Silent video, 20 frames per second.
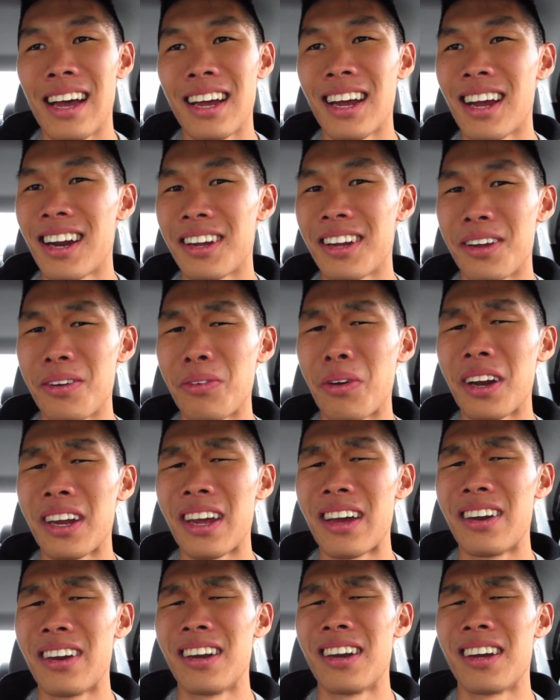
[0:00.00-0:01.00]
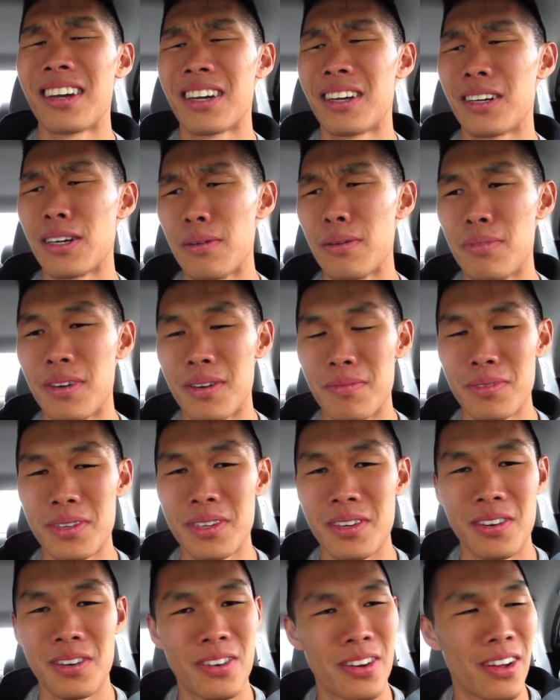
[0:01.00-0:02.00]
I got a good workout in. I got a good pump.
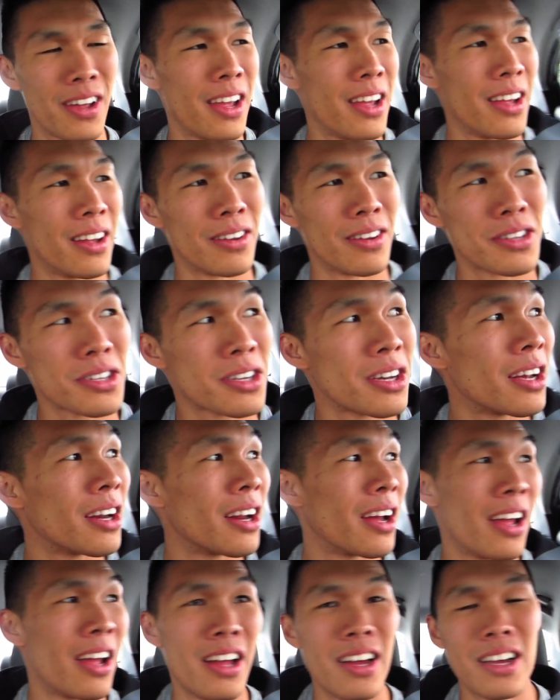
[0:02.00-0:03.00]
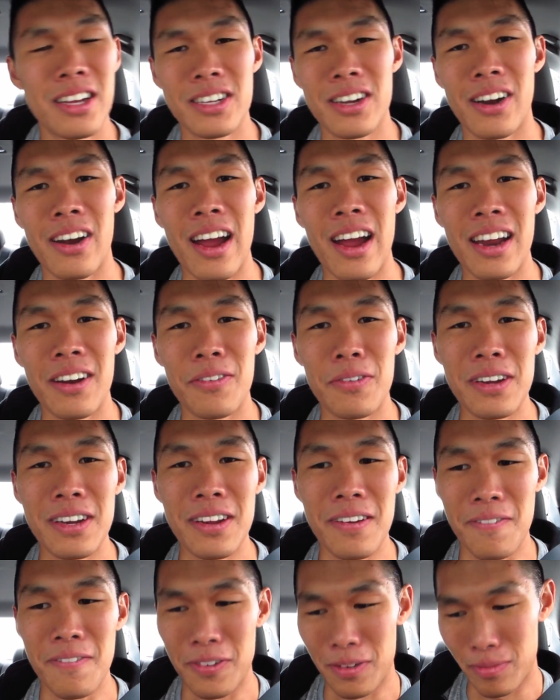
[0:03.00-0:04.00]
So yes, that's good. Sorry, I, we
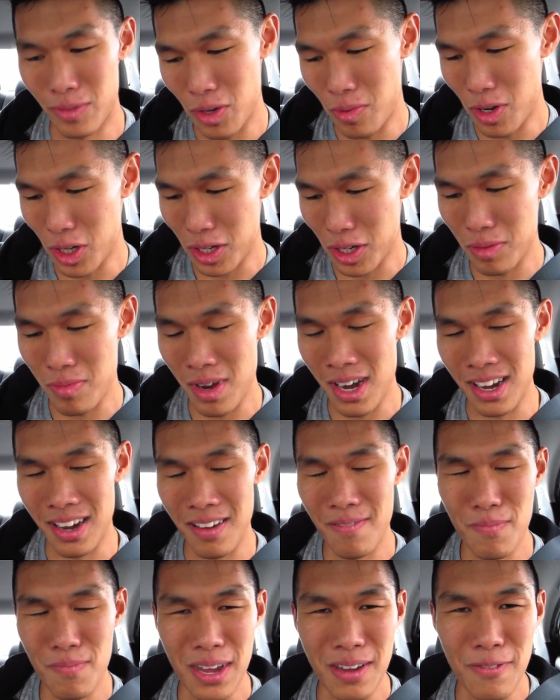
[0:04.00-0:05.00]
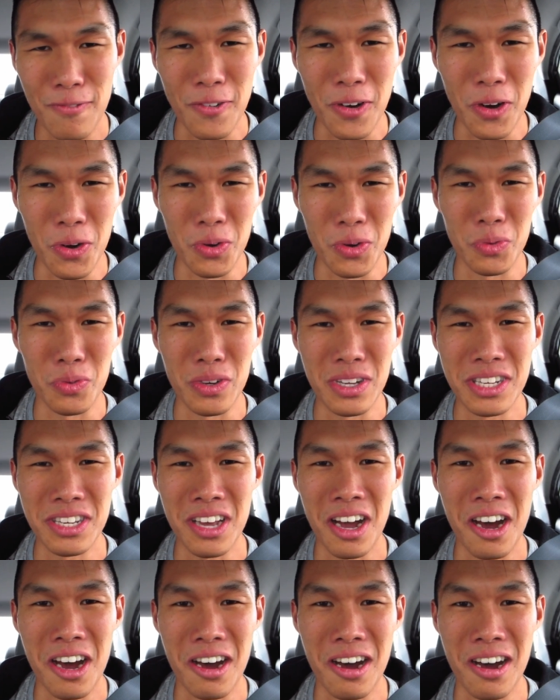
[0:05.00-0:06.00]
didn't film too much because my my phone was
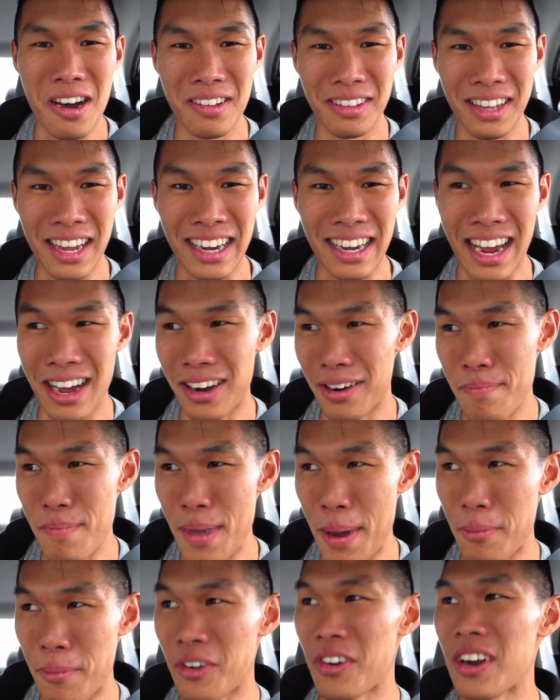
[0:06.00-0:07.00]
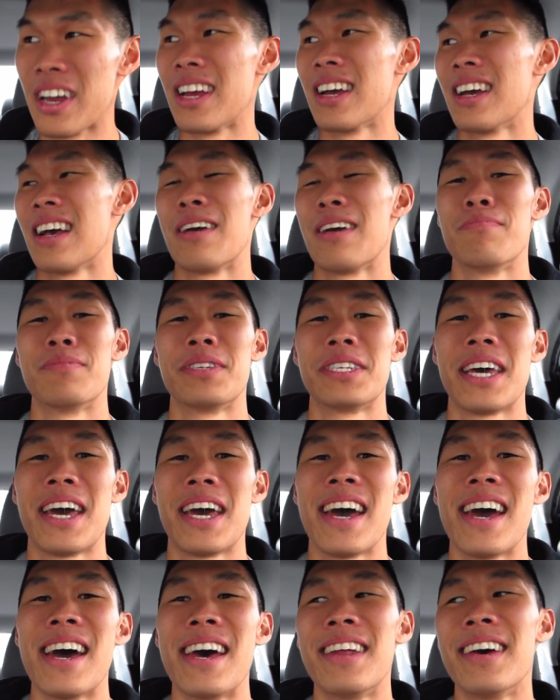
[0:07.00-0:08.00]
uh, like out of memory. I'm
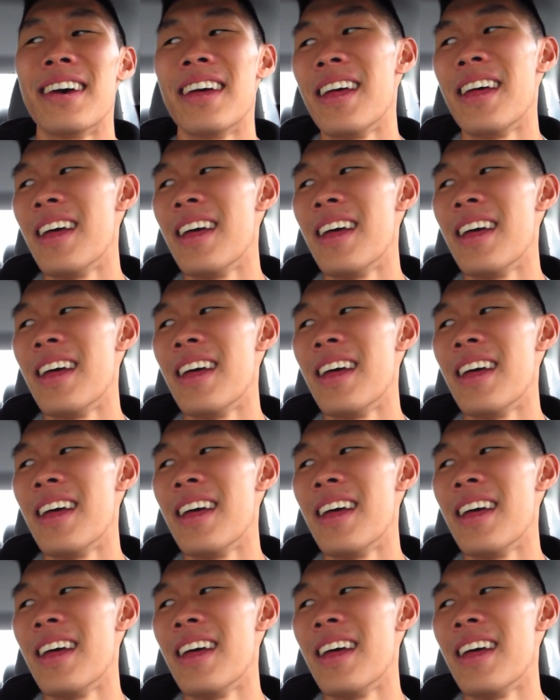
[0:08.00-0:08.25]
sad.